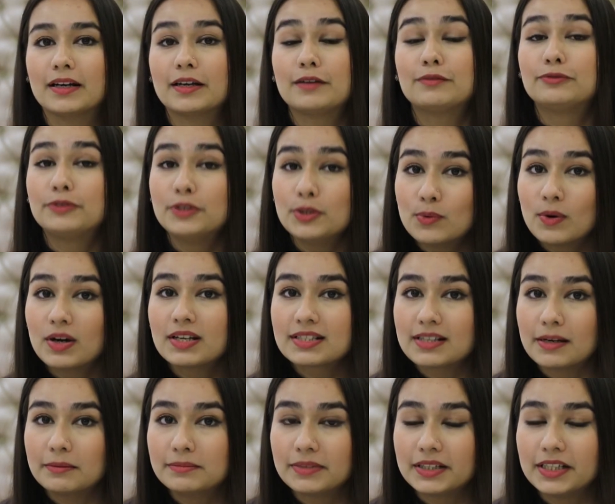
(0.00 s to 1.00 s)
if you are
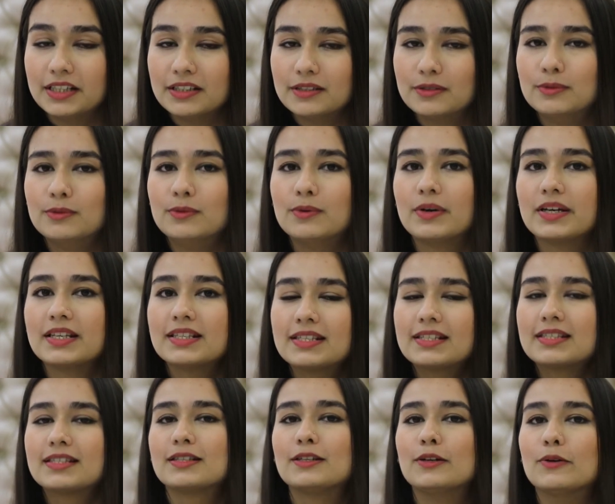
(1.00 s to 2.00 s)
somebody who
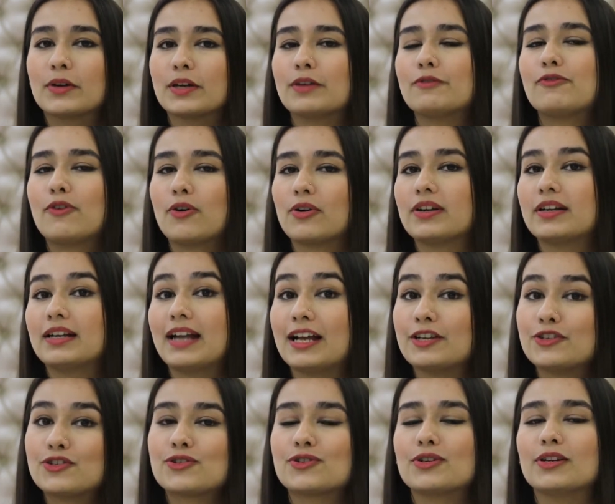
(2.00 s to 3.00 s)
is looking for
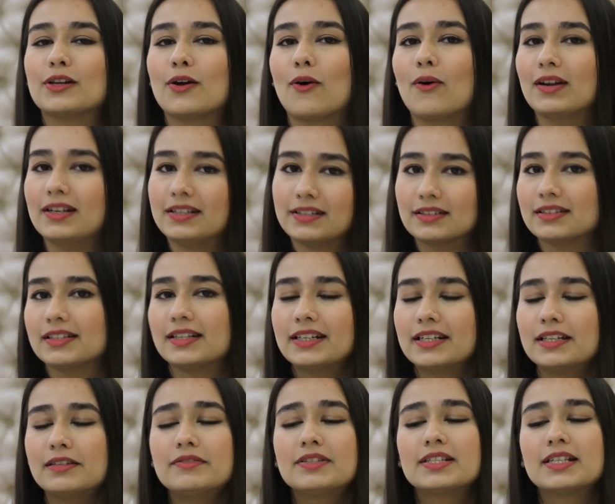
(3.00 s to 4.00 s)
natural
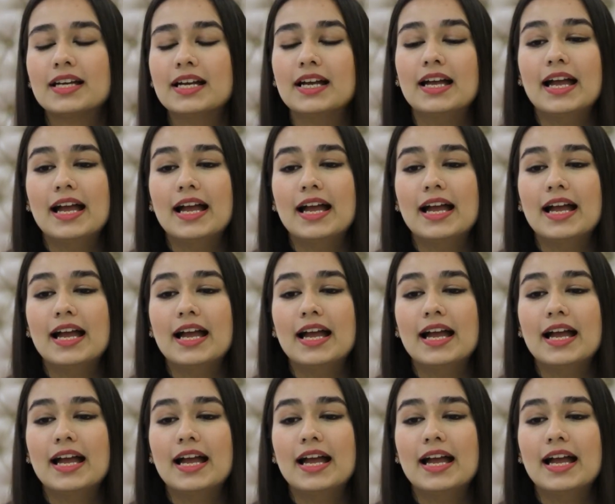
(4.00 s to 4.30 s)
alternatives.